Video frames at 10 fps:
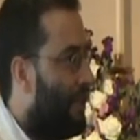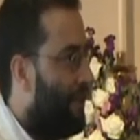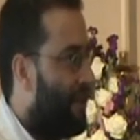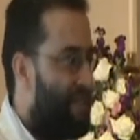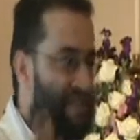
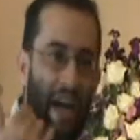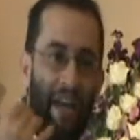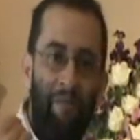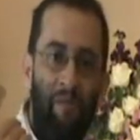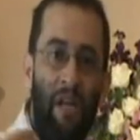That is,
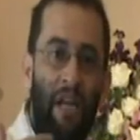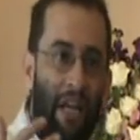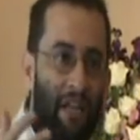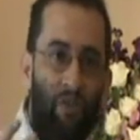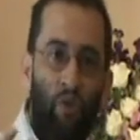
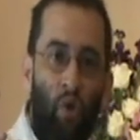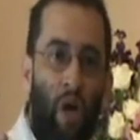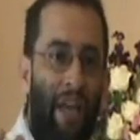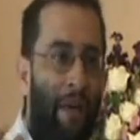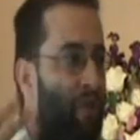you
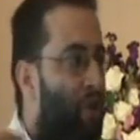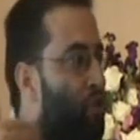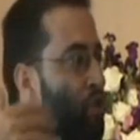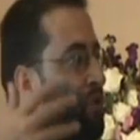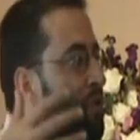
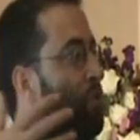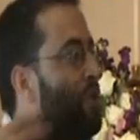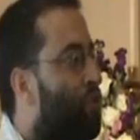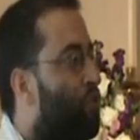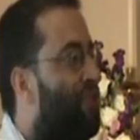are not going to